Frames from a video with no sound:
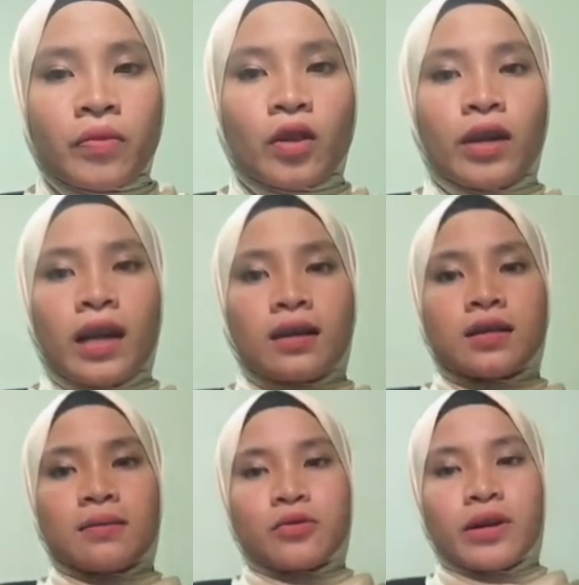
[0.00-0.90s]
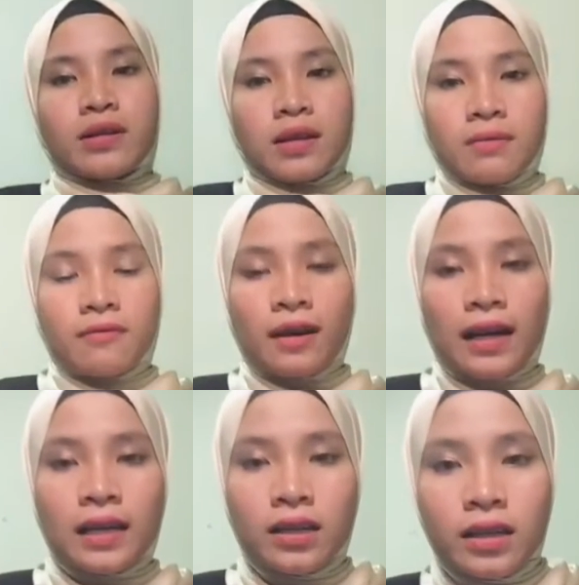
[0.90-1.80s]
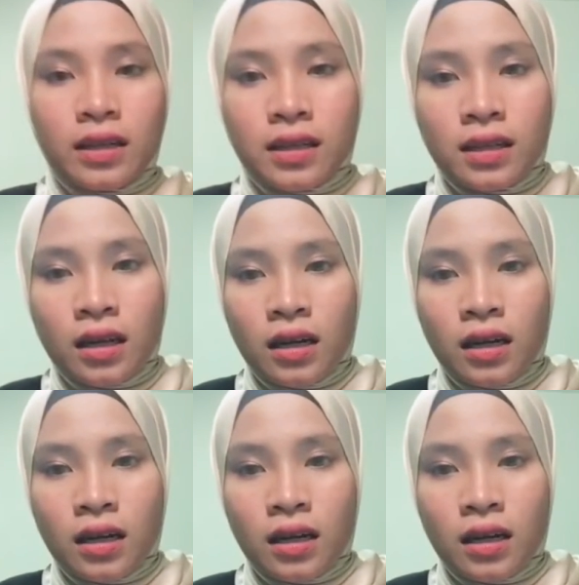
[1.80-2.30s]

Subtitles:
Okay, subtractive colors.